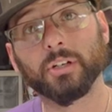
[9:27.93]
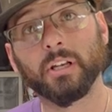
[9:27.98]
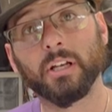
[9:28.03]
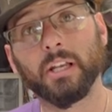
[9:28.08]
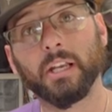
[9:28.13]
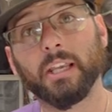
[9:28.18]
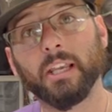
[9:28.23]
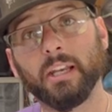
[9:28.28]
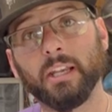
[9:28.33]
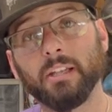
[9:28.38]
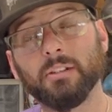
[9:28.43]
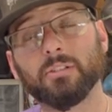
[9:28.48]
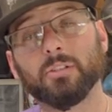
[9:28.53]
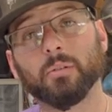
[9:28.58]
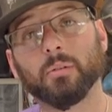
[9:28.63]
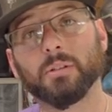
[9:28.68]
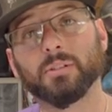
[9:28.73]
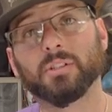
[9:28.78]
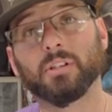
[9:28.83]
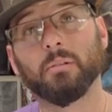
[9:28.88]
you're going to get
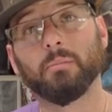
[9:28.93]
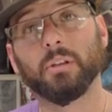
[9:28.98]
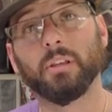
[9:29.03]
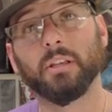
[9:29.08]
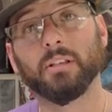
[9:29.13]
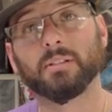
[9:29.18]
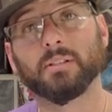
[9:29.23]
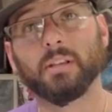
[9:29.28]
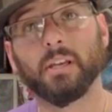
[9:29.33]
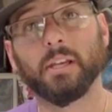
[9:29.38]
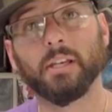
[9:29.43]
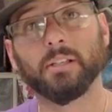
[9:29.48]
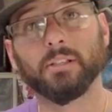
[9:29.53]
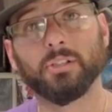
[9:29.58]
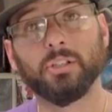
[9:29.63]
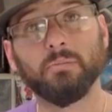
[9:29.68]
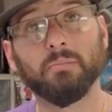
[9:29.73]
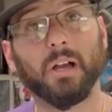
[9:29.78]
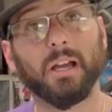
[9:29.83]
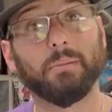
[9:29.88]
into on some of these things.
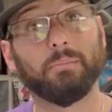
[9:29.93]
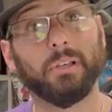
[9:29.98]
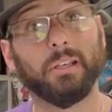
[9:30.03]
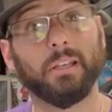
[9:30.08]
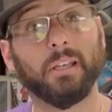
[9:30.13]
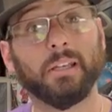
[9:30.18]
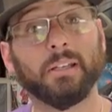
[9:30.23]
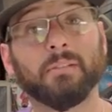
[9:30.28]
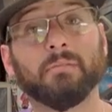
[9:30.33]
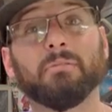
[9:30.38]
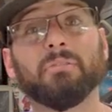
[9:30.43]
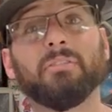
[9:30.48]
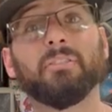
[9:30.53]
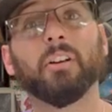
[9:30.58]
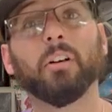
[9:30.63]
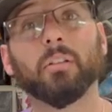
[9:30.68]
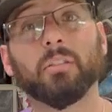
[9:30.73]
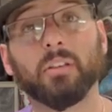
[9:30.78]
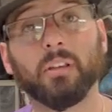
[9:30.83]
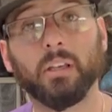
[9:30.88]
You might be getting
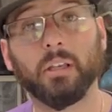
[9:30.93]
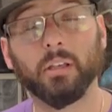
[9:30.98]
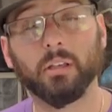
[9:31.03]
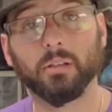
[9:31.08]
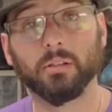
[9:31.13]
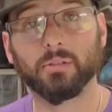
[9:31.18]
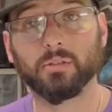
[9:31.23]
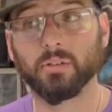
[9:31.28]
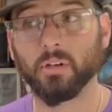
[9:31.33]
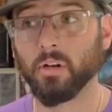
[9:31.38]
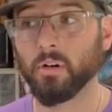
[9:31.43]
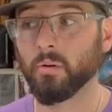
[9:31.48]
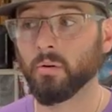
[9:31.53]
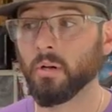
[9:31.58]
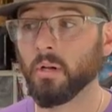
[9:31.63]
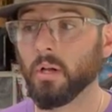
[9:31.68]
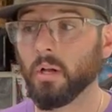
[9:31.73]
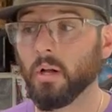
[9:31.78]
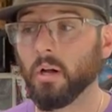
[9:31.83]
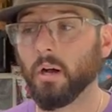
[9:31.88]
filthy. So
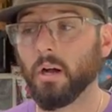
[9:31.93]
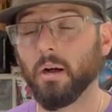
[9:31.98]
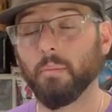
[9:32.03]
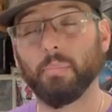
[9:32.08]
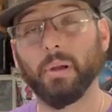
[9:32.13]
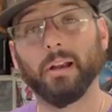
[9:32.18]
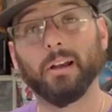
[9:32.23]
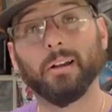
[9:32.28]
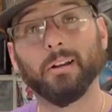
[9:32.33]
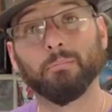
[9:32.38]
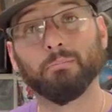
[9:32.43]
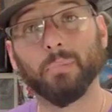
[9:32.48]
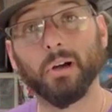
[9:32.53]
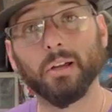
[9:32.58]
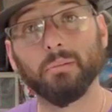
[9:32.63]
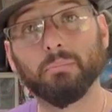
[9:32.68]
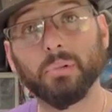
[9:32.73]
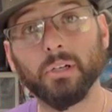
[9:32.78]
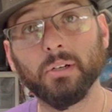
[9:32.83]
a pair of mud